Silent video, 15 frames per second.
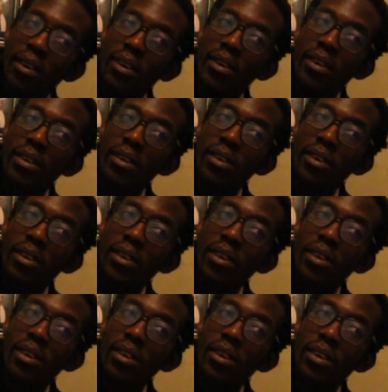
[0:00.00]
from beginning of
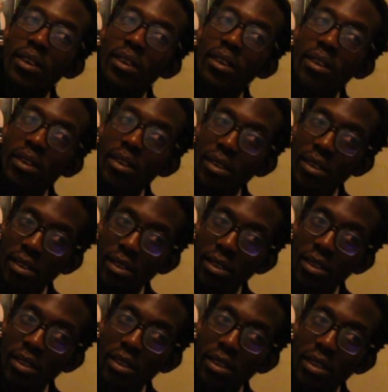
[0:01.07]
the onset
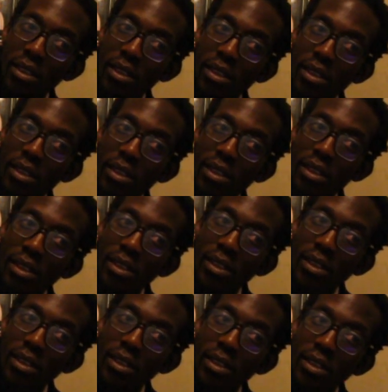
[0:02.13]
of
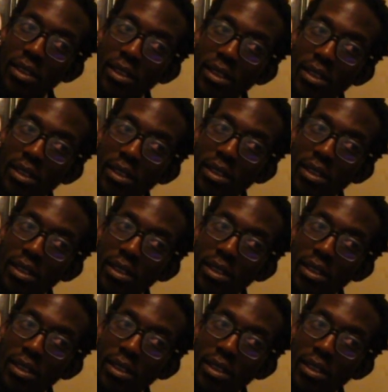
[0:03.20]
our